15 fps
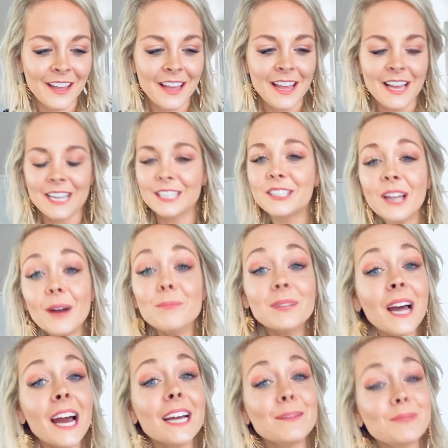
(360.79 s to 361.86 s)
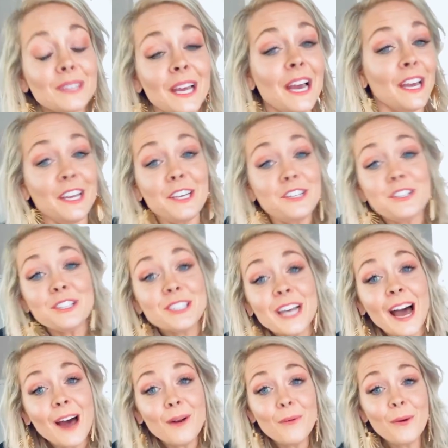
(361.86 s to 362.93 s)
Sometimes you just
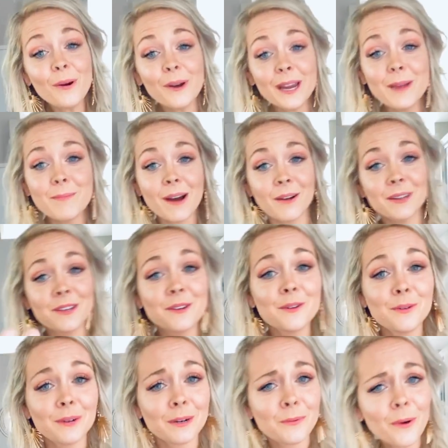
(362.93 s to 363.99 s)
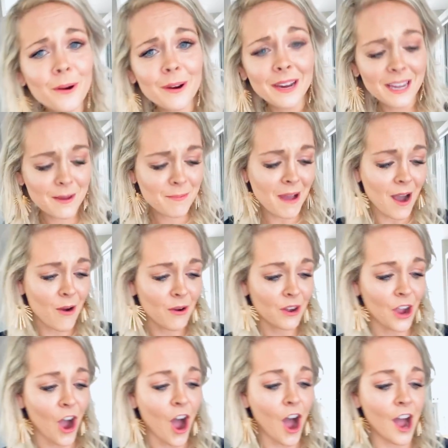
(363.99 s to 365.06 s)
gotta worry about you and worry about
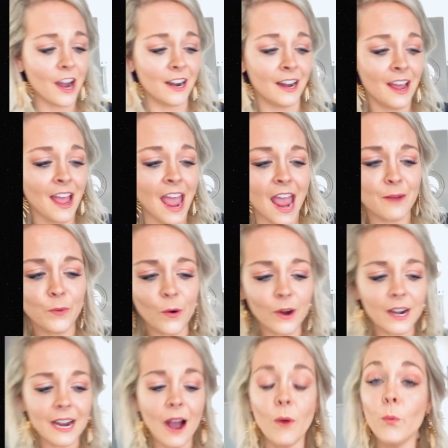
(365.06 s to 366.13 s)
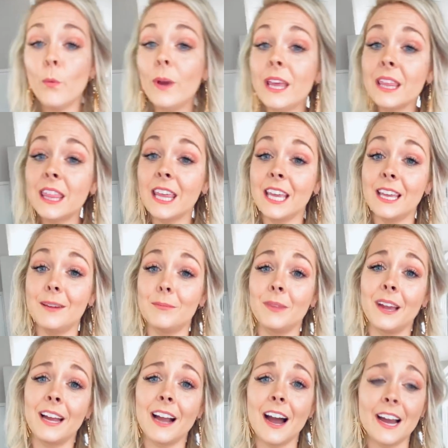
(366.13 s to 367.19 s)
God and work it out with Him
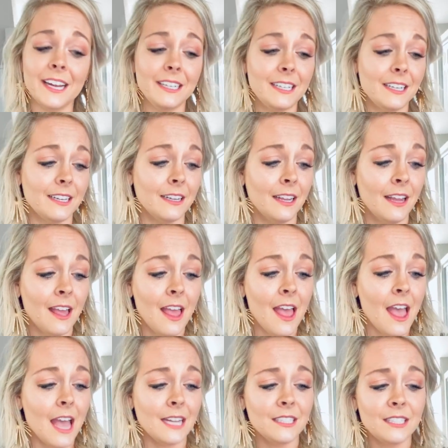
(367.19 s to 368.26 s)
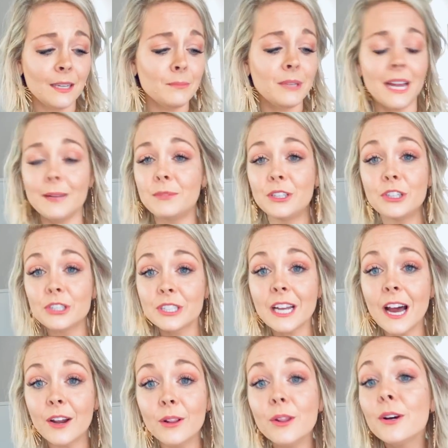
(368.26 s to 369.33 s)
like I did. And sometimes you just
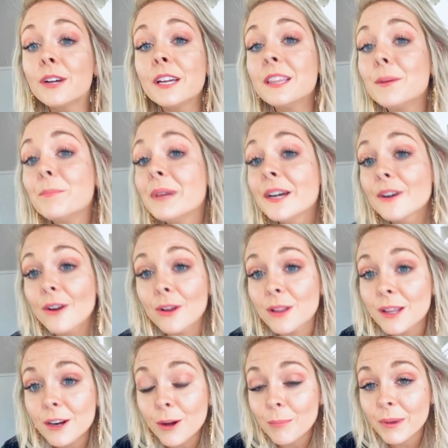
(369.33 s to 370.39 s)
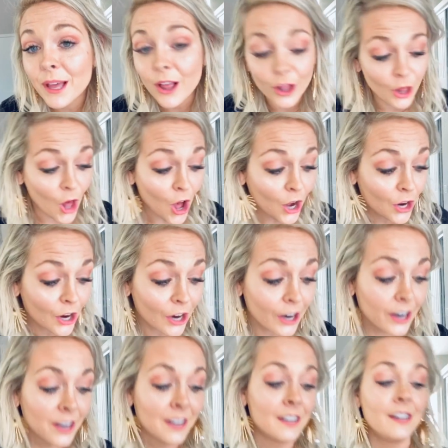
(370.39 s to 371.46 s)
gotta look in the mirror a little bit longer
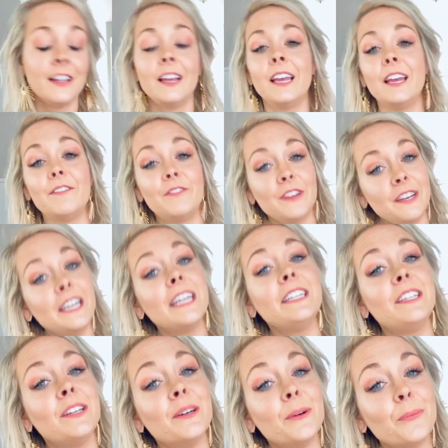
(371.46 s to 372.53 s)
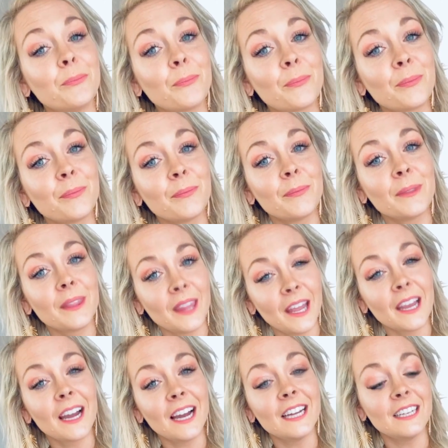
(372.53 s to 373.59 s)
if you need to, like
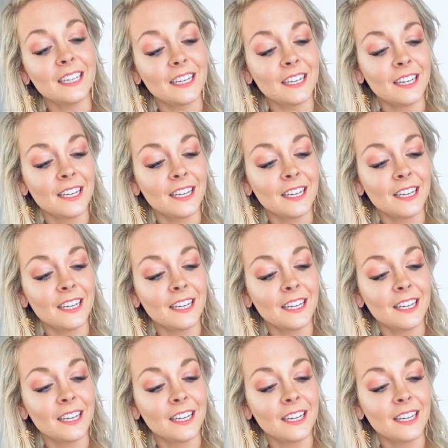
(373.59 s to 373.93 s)
I did.